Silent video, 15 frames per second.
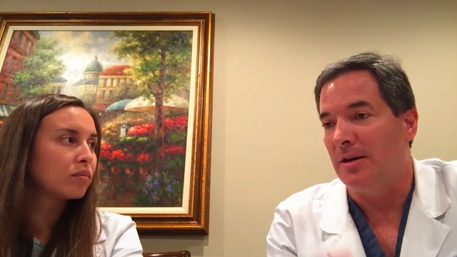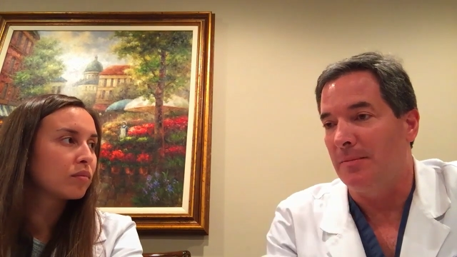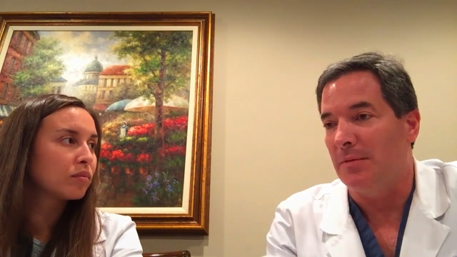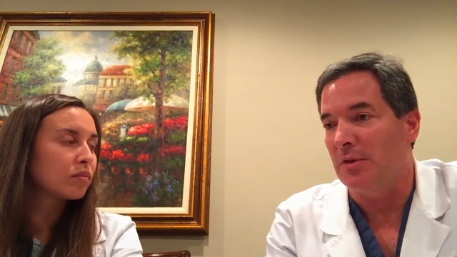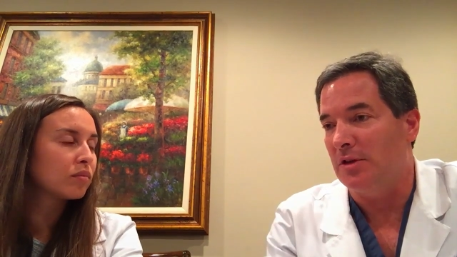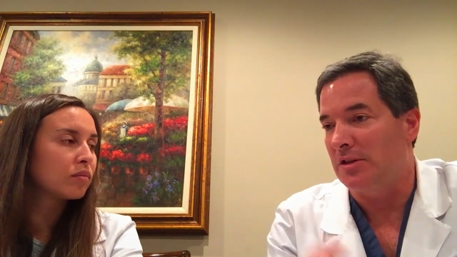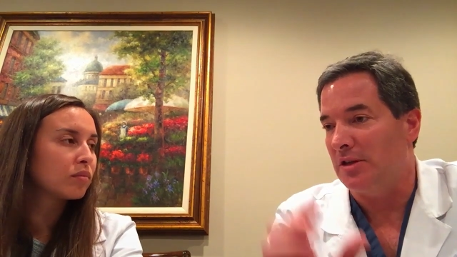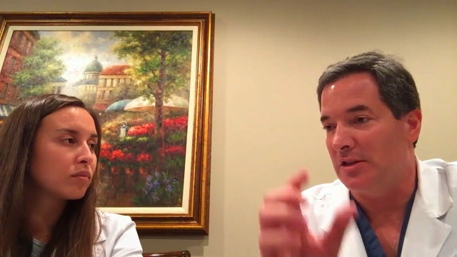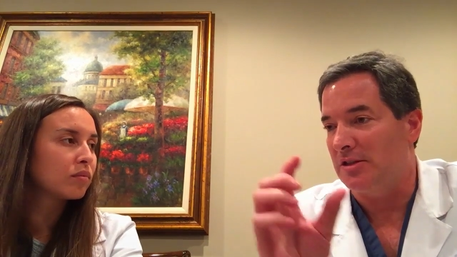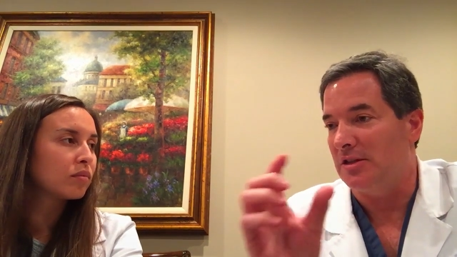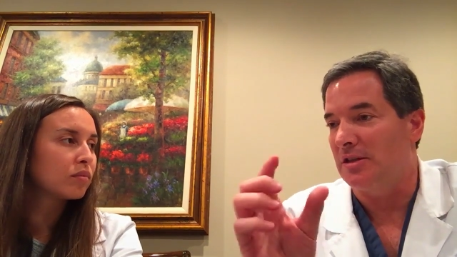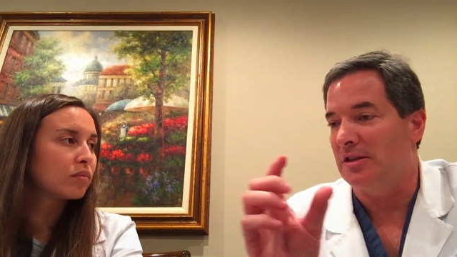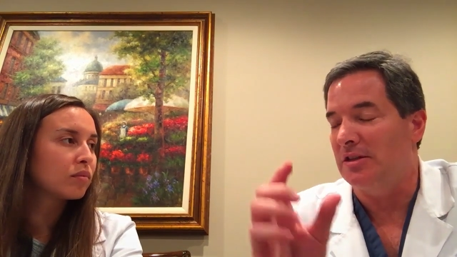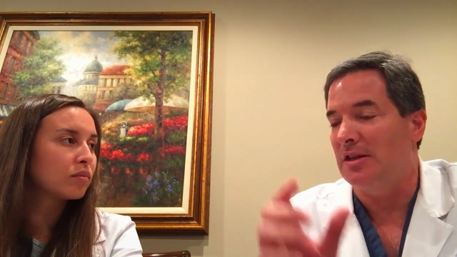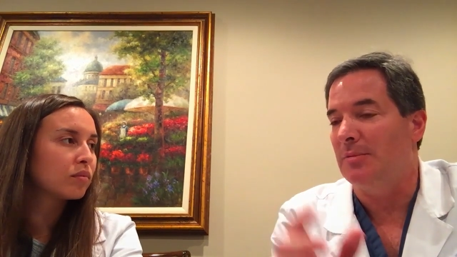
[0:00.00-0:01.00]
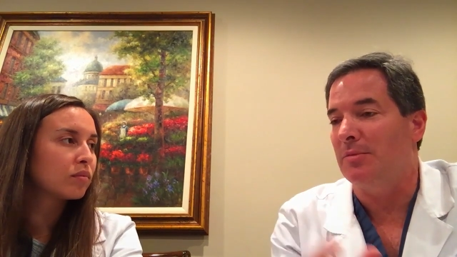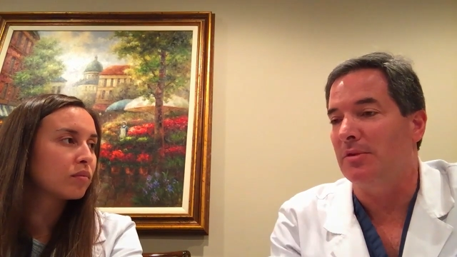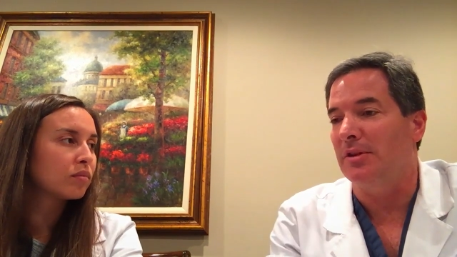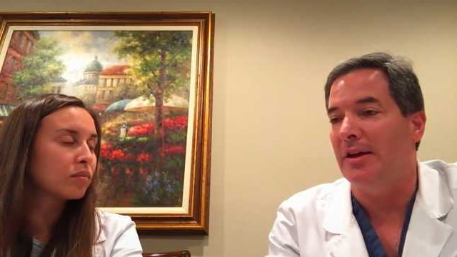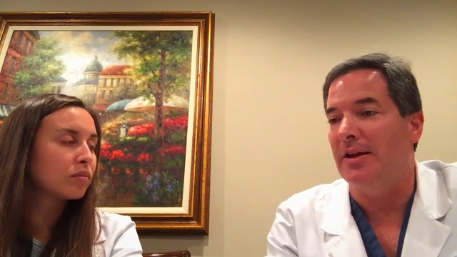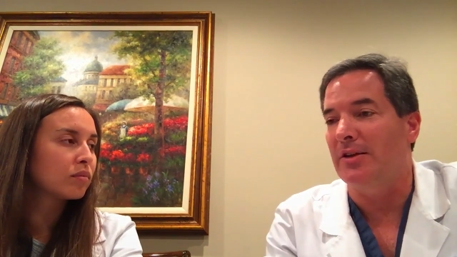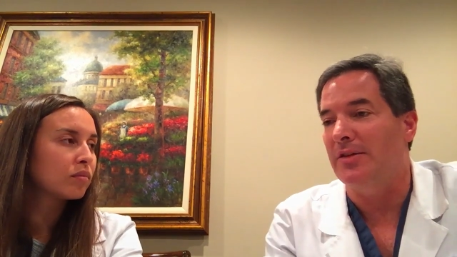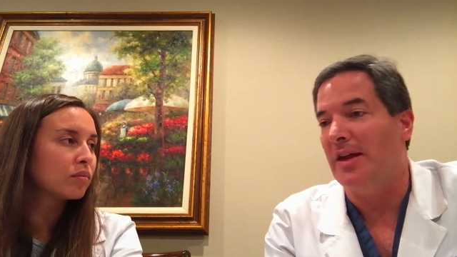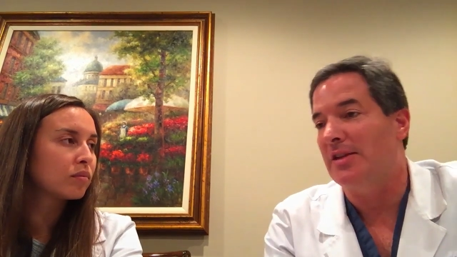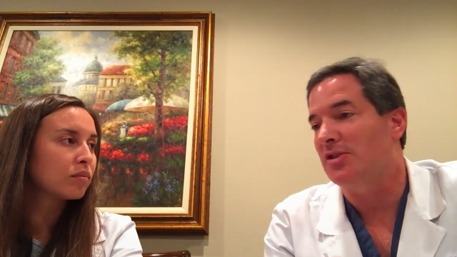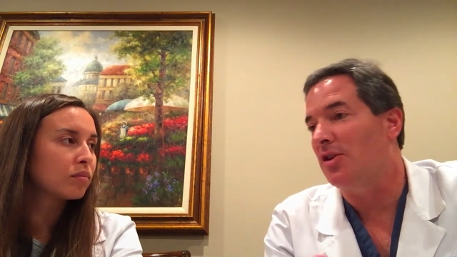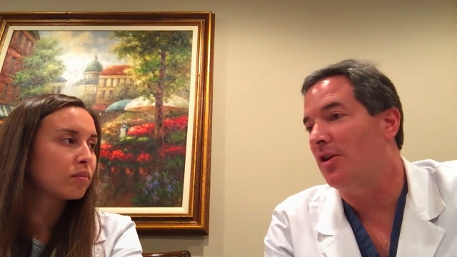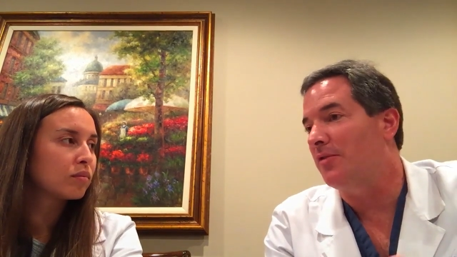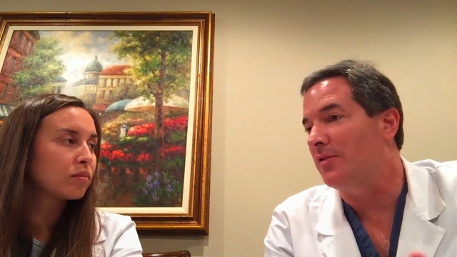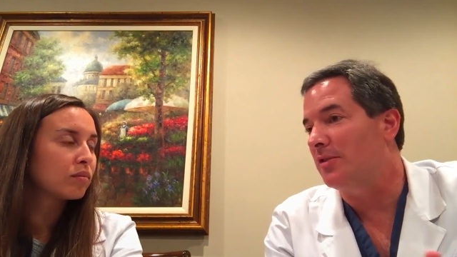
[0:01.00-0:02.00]
Speaker 1: it's in the deeper layer. And that's
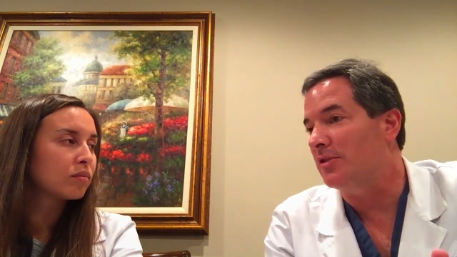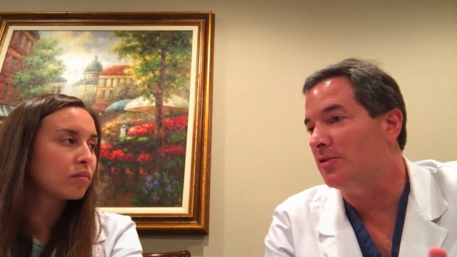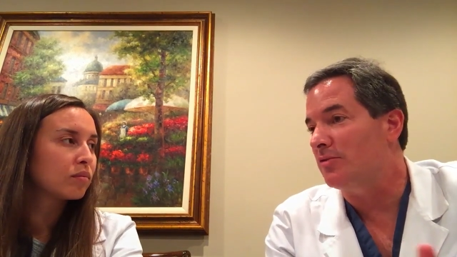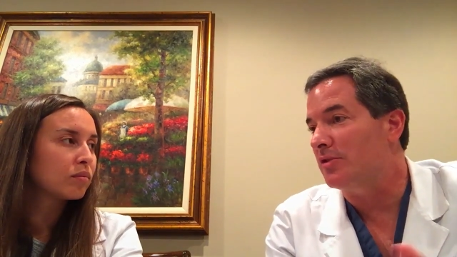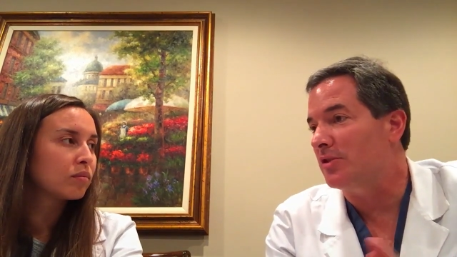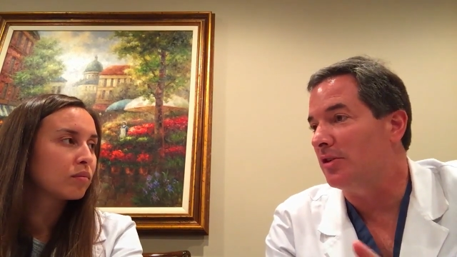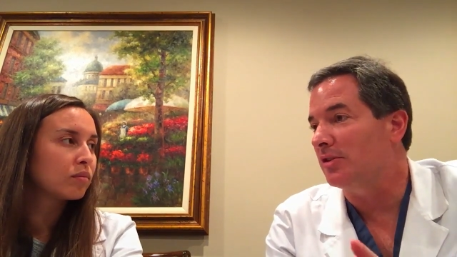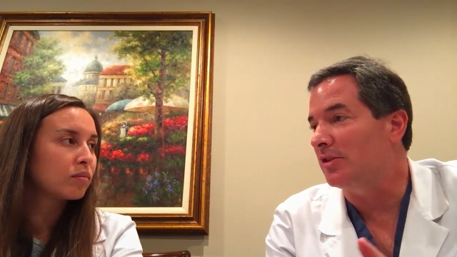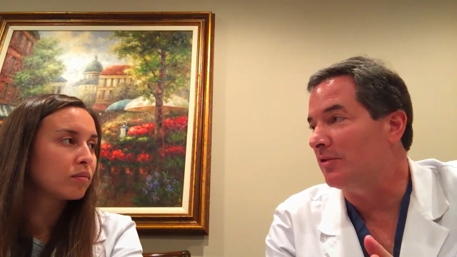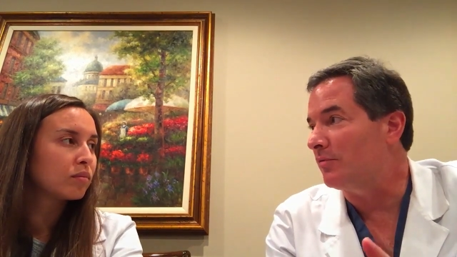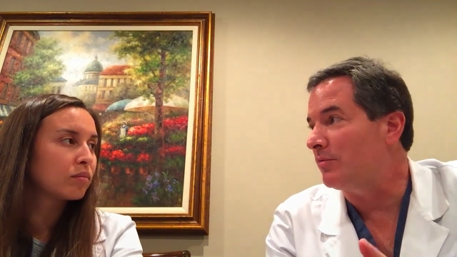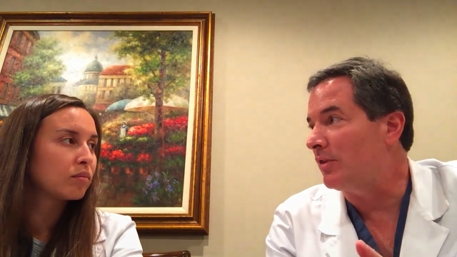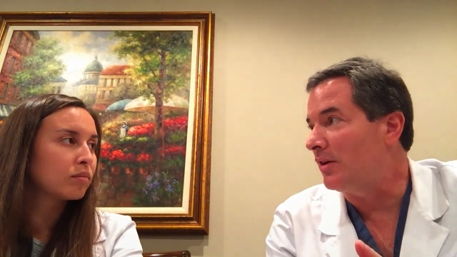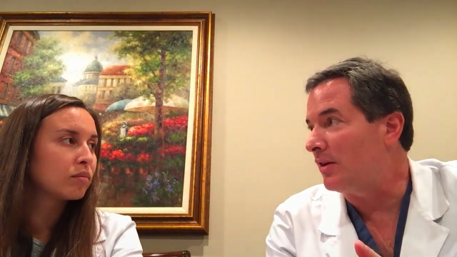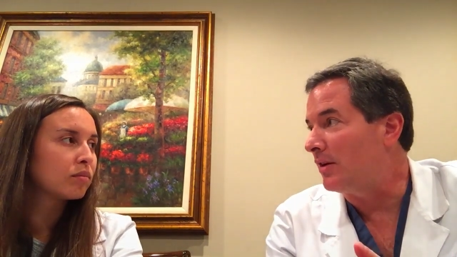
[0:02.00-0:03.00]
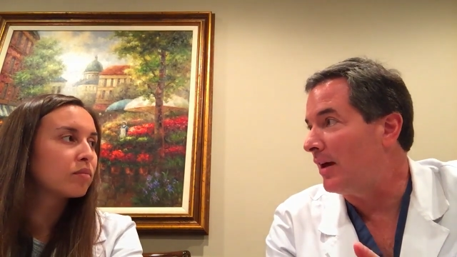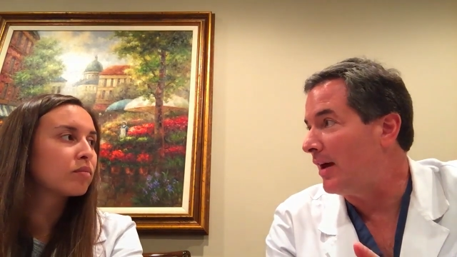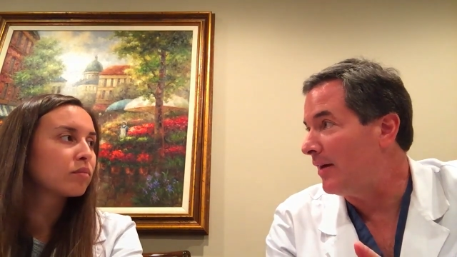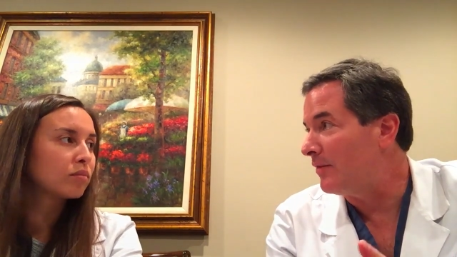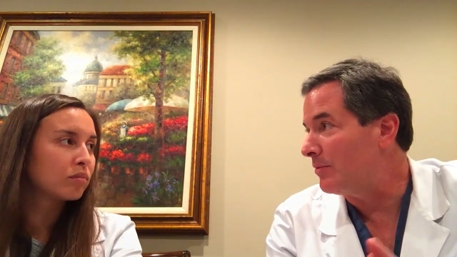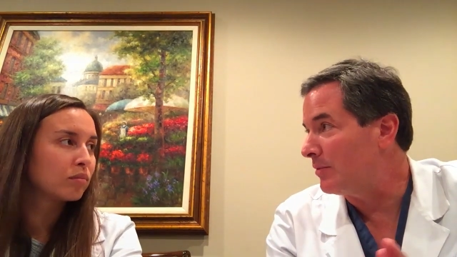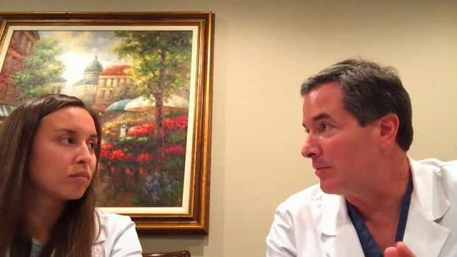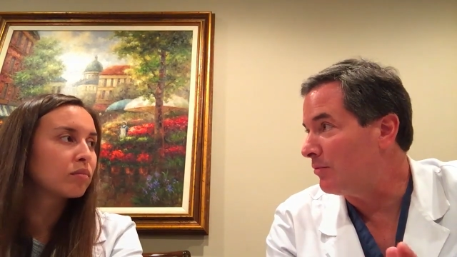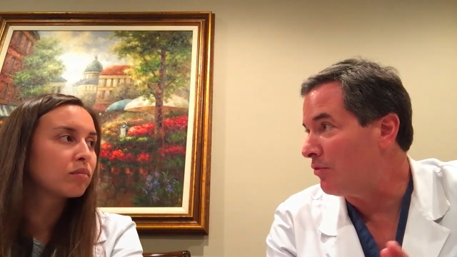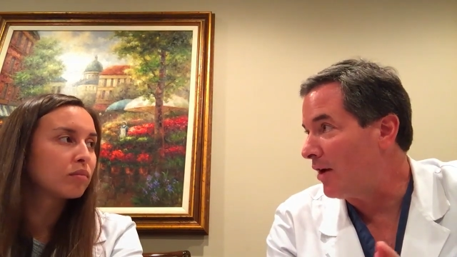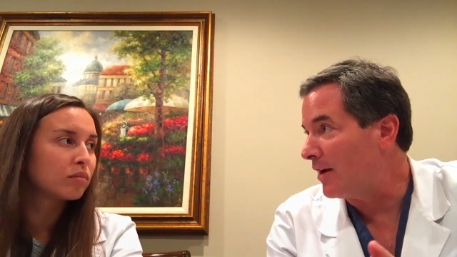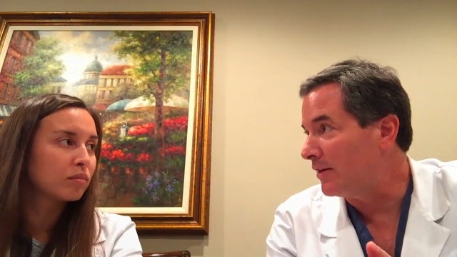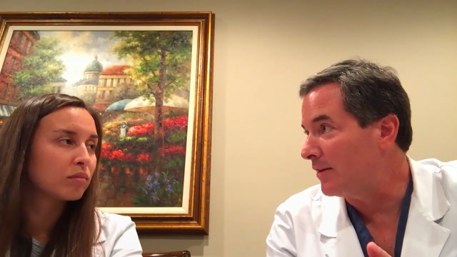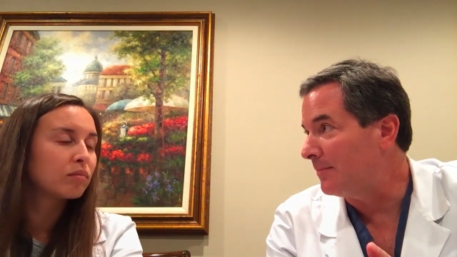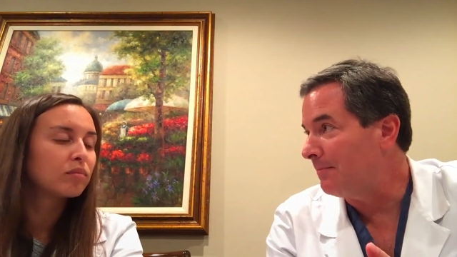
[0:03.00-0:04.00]
often as a result of having been
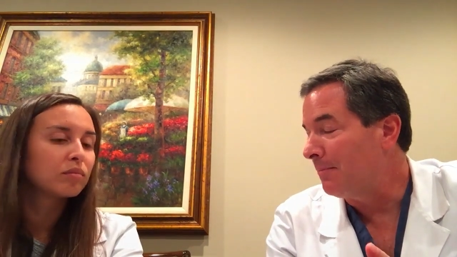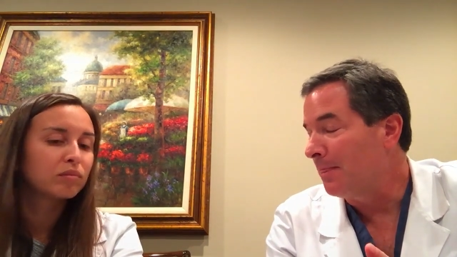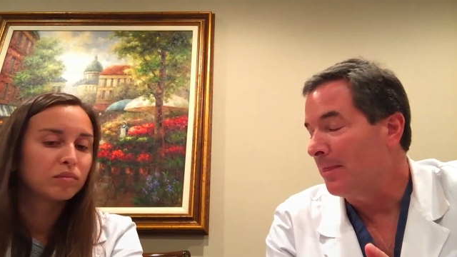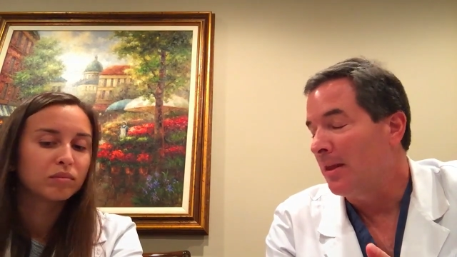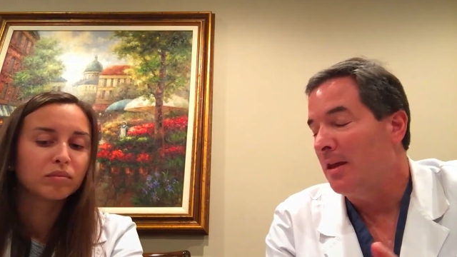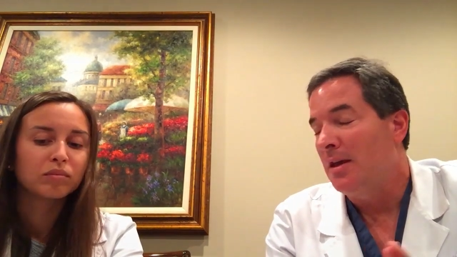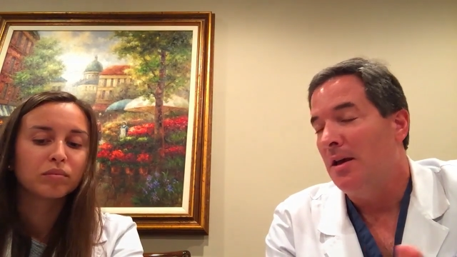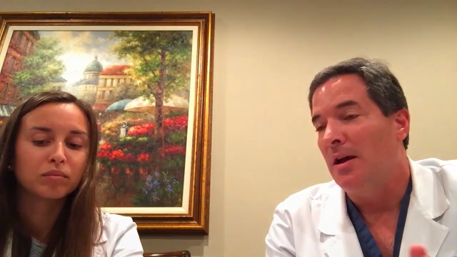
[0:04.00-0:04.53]
pregnant.